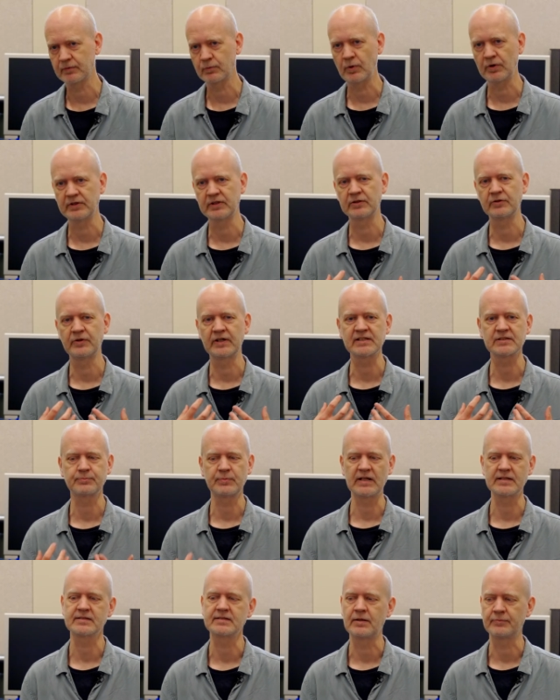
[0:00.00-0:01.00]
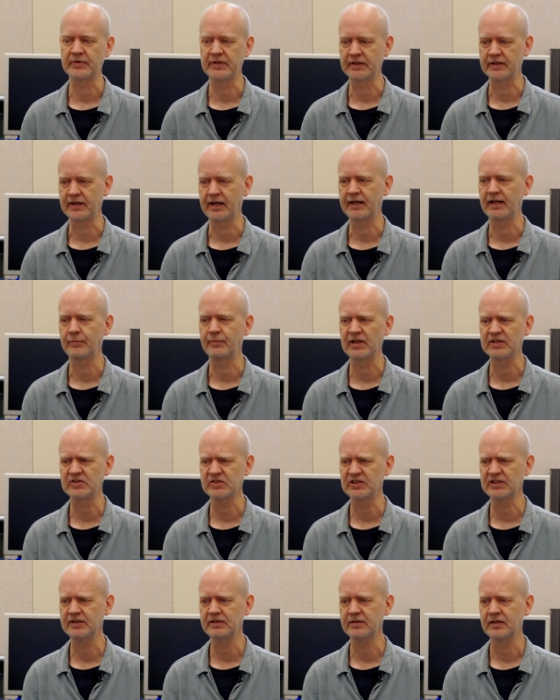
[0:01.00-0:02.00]
wanting to express something, and a
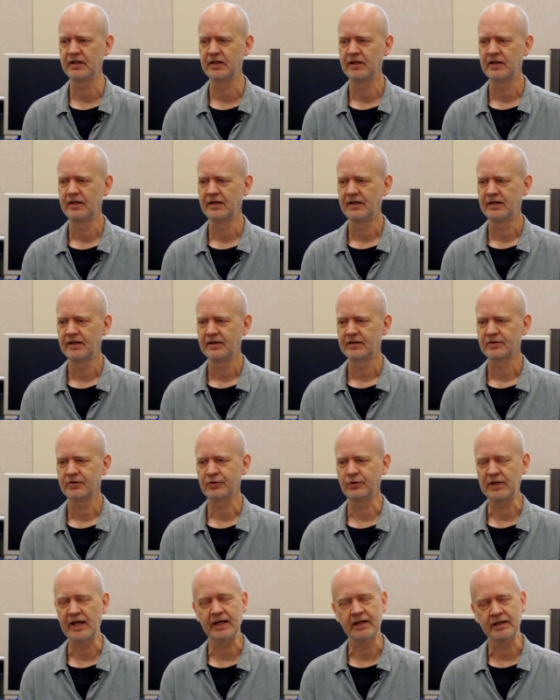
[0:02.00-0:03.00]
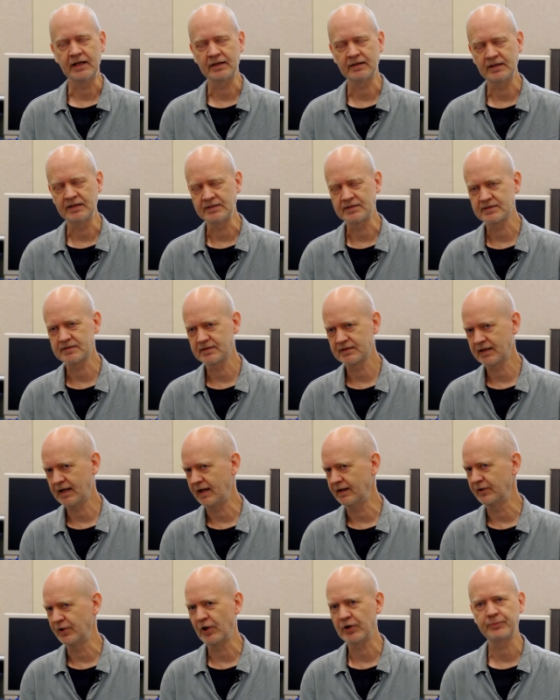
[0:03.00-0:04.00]
machine today at least
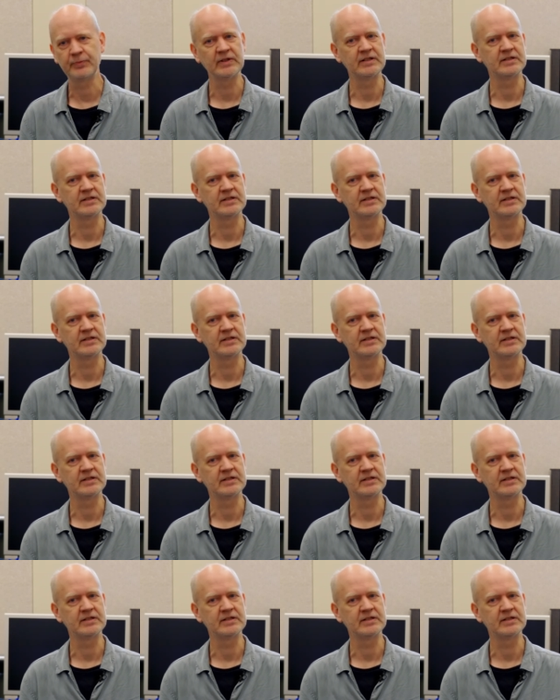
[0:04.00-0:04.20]
cannot be